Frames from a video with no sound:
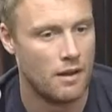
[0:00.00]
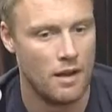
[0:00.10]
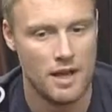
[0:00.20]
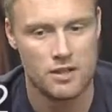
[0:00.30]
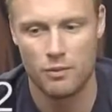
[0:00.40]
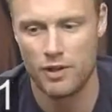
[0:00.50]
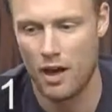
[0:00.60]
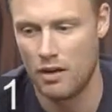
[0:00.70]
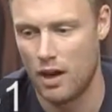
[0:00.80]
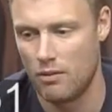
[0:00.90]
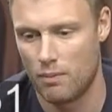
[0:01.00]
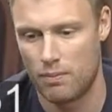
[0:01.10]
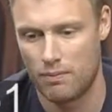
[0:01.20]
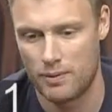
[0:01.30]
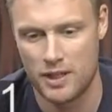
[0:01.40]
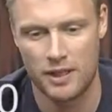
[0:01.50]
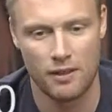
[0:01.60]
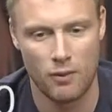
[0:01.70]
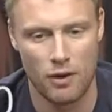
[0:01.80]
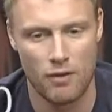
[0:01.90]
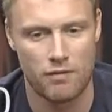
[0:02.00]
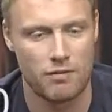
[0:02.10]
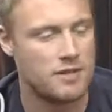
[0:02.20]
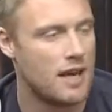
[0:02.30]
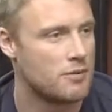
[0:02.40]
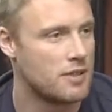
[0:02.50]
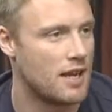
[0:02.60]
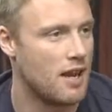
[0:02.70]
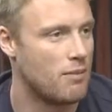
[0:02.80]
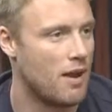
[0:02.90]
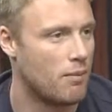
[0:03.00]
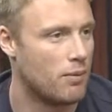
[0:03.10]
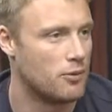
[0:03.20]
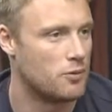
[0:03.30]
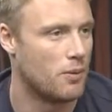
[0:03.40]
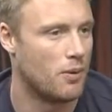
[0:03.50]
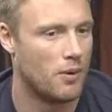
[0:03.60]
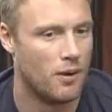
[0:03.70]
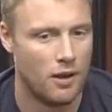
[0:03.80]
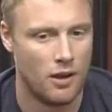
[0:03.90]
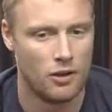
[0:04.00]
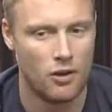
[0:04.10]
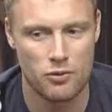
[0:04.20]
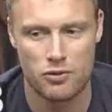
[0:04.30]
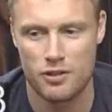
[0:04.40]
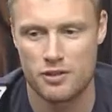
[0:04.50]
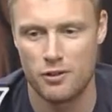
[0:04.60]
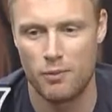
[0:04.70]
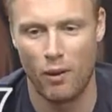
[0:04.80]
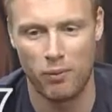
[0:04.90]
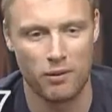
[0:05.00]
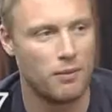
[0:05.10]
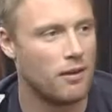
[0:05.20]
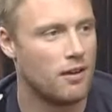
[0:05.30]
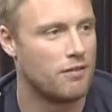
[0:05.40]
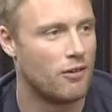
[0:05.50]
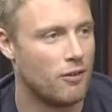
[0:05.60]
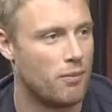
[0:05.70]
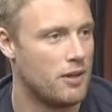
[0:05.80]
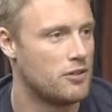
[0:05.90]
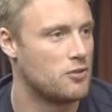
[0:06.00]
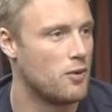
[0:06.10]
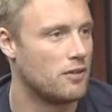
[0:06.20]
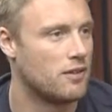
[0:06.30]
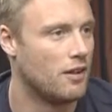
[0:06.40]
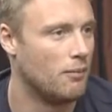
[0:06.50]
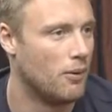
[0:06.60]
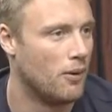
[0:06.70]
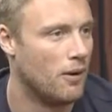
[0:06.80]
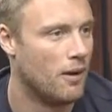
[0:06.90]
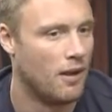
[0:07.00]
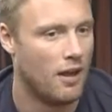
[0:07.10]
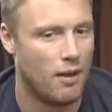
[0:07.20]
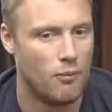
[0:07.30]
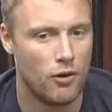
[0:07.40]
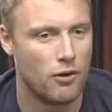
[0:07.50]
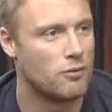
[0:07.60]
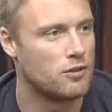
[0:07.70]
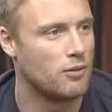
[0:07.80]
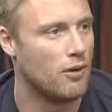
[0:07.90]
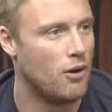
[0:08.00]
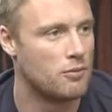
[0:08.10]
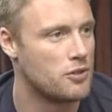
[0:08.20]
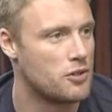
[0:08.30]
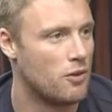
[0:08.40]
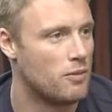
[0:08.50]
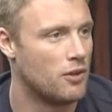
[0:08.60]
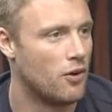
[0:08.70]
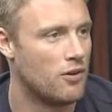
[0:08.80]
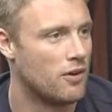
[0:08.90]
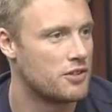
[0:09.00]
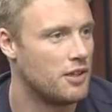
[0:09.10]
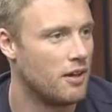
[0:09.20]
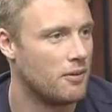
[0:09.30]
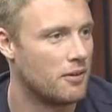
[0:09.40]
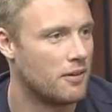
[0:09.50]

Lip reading: It's something I'm not particularly aware of. From time to time it happens, but contrary to popular belief, on the pitch is one thing, but I'm more comfortable at home just shutting my door and not seeing anyone.